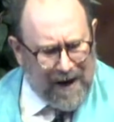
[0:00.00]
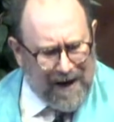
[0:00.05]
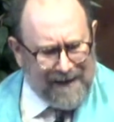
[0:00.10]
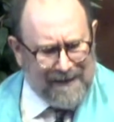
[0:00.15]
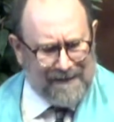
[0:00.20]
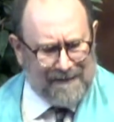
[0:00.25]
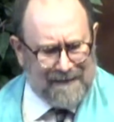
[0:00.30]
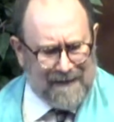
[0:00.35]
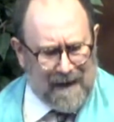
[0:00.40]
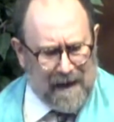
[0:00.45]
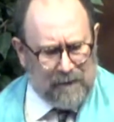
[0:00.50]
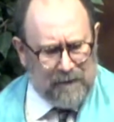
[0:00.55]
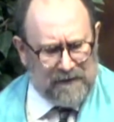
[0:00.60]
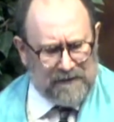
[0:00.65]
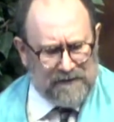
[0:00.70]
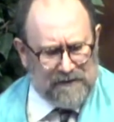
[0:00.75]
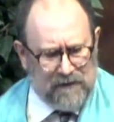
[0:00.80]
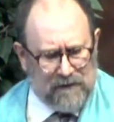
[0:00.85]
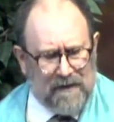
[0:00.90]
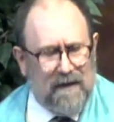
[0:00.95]
to time it
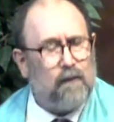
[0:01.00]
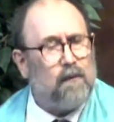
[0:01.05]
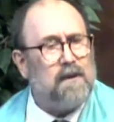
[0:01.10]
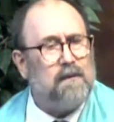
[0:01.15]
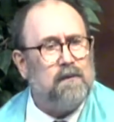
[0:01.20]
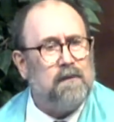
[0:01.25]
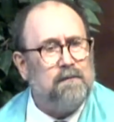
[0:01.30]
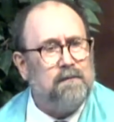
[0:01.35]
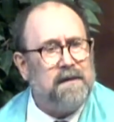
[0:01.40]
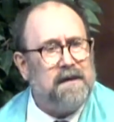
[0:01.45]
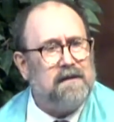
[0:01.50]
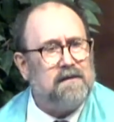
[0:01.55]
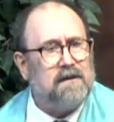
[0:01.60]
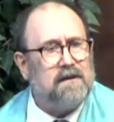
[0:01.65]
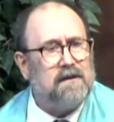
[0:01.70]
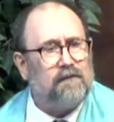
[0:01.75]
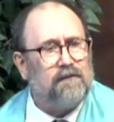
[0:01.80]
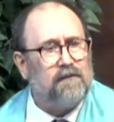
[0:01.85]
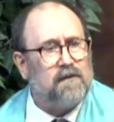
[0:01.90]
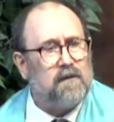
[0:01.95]
so that we would be
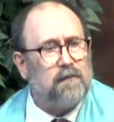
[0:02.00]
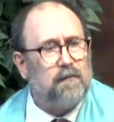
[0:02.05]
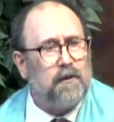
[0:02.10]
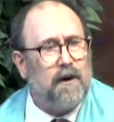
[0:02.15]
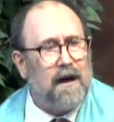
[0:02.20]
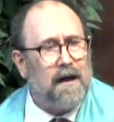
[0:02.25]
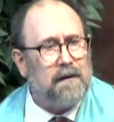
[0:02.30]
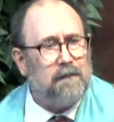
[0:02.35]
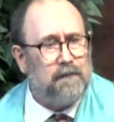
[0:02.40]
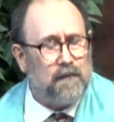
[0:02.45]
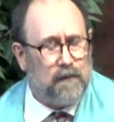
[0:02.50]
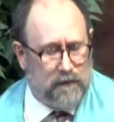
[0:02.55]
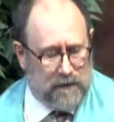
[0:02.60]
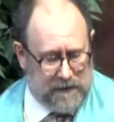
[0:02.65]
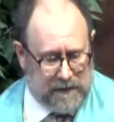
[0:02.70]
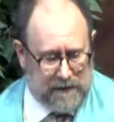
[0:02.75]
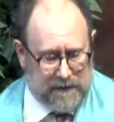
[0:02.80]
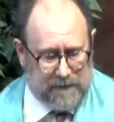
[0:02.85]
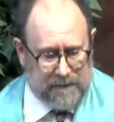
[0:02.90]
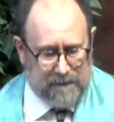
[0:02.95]
there for the Pride
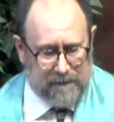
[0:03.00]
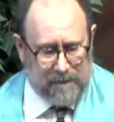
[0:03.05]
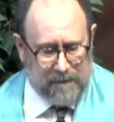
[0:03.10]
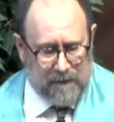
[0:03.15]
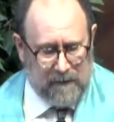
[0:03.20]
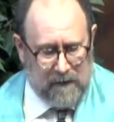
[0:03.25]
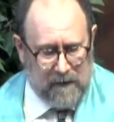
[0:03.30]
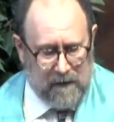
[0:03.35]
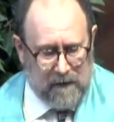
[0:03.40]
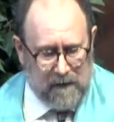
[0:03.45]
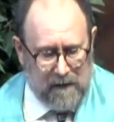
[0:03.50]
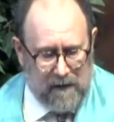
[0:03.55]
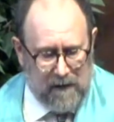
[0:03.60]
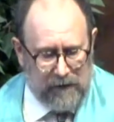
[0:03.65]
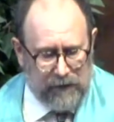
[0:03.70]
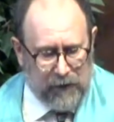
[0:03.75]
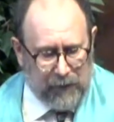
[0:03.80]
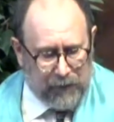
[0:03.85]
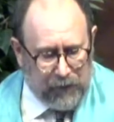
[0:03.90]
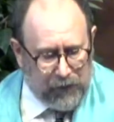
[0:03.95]
Parade.
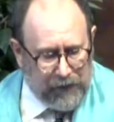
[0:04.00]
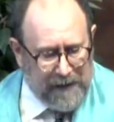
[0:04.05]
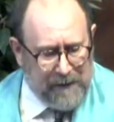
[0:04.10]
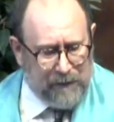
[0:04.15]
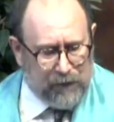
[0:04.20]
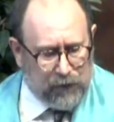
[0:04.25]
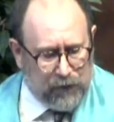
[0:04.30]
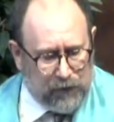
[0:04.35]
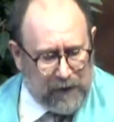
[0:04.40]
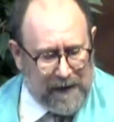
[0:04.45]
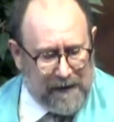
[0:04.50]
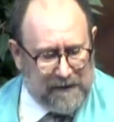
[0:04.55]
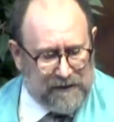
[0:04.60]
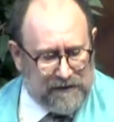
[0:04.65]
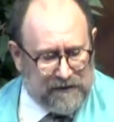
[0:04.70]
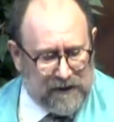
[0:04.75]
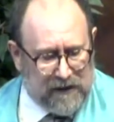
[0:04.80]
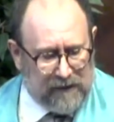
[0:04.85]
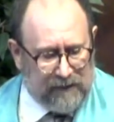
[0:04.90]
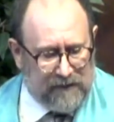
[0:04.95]
The pre-parade
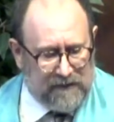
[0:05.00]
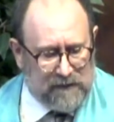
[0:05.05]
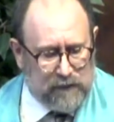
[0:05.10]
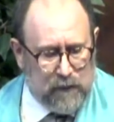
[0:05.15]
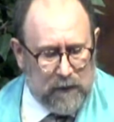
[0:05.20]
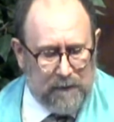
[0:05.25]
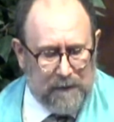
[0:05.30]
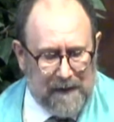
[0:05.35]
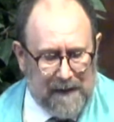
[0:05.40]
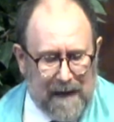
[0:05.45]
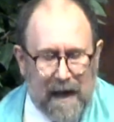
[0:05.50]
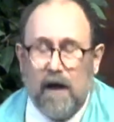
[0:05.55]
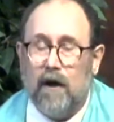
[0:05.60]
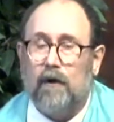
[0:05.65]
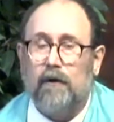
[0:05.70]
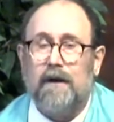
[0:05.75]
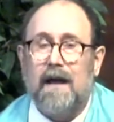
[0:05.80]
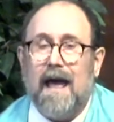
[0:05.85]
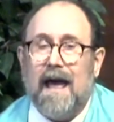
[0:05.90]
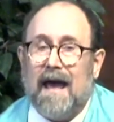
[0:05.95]
service would be
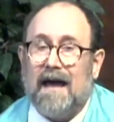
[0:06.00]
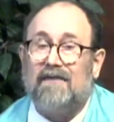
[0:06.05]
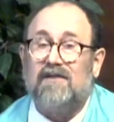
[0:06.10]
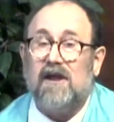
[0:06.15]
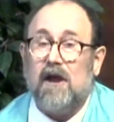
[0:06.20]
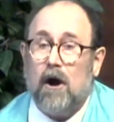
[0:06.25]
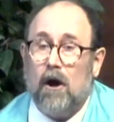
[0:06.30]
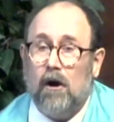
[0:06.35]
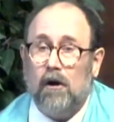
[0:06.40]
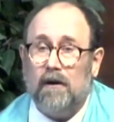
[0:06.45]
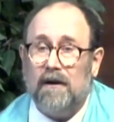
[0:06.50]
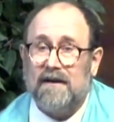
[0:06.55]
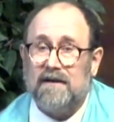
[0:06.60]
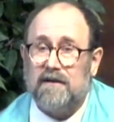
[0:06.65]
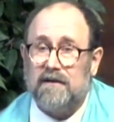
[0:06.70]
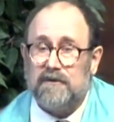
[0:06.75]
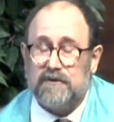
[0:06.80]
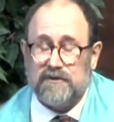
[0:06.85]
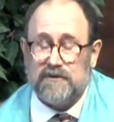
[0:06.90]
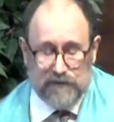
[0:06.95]
held at the
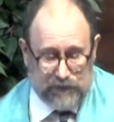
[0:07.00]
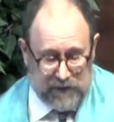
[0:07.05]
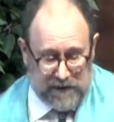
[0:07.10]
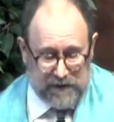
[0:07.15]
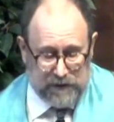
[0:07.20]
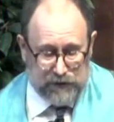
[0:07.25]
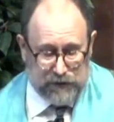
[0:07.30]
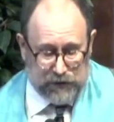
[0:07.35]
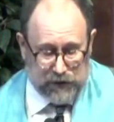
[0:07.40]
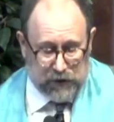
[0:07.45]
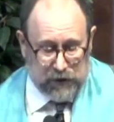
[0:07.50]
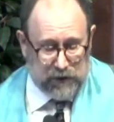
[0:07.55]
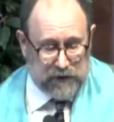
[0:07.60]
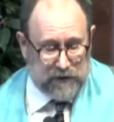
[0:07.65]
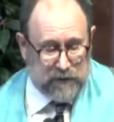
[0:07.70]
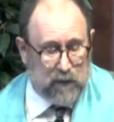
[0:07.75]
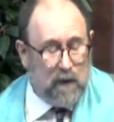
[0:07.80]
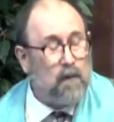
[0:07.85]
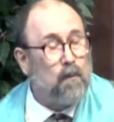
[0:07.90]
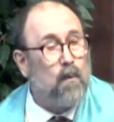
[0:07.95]
Arlington Street Church
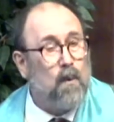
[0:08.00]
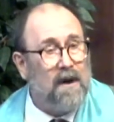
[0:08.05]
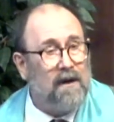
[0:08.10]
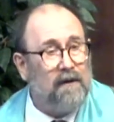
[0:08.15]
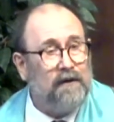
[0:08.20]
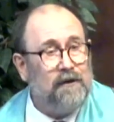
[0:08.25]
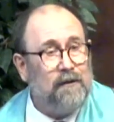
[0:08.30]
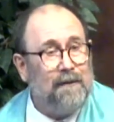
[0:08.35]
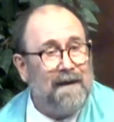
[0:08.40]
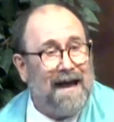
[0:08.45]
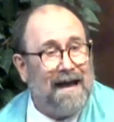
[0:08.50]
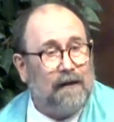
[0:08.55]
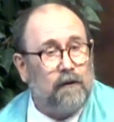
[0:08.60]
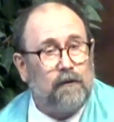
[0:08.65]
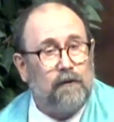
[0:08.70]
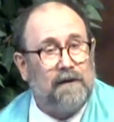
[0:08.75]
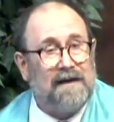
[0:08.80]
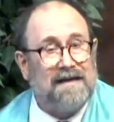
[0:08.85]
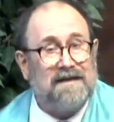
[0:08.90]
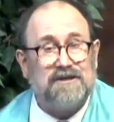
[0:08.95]
where William
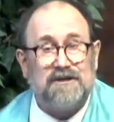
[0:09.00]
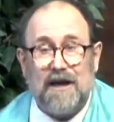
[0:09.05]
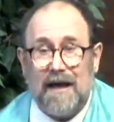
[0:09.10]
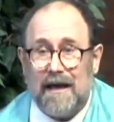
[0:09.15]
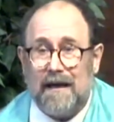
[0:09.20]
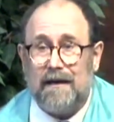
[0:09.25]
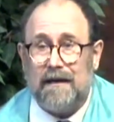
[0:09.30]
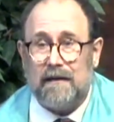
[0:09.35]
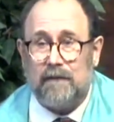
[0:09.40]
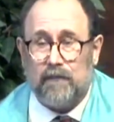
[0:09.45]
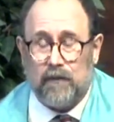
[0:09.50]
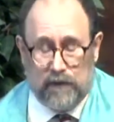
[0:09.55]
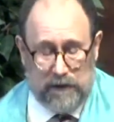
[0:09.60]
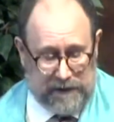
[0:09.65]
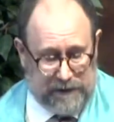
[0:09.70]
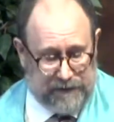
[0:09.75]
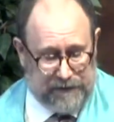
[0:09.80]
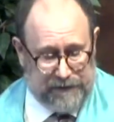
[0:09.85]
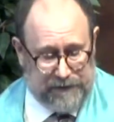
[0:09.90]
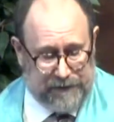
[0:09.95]
Ellery Channing
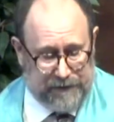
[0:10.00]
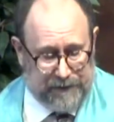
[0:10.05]
preached.